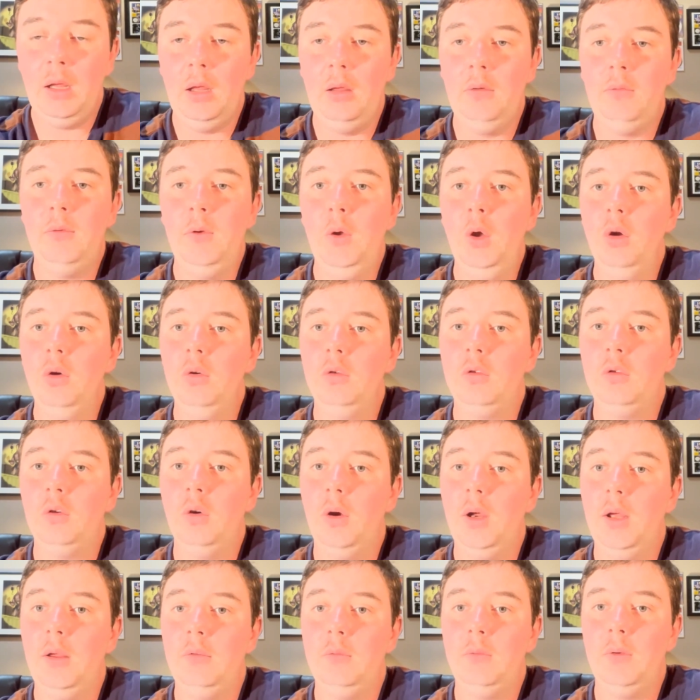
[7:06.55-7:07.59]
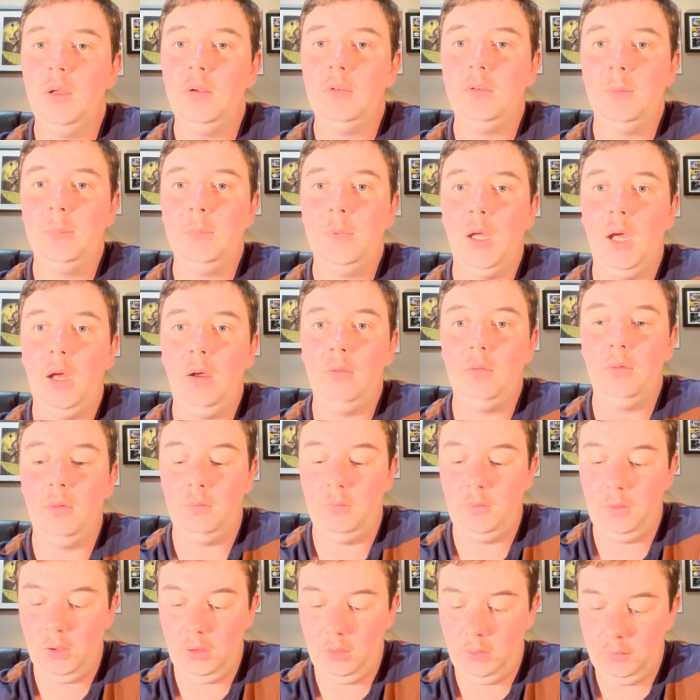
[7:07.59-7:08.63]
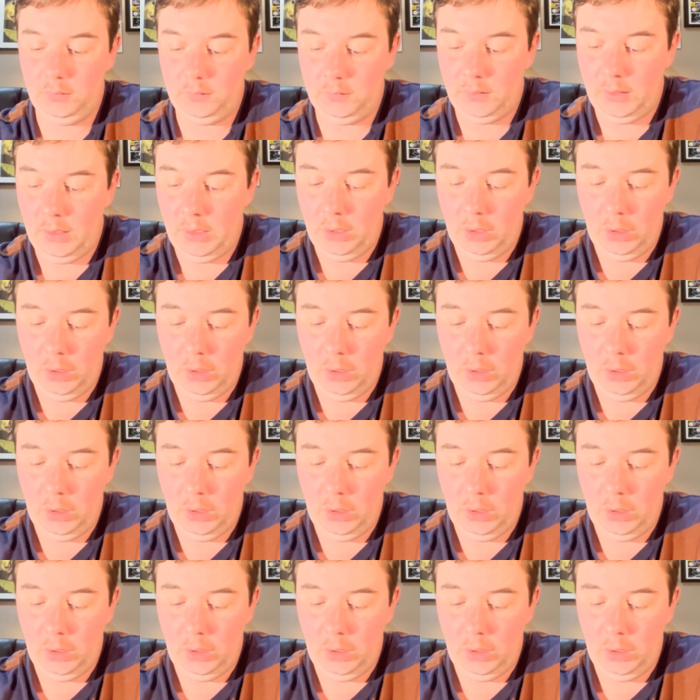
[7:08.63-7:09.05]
If you enjoy Phantom Cave reviews,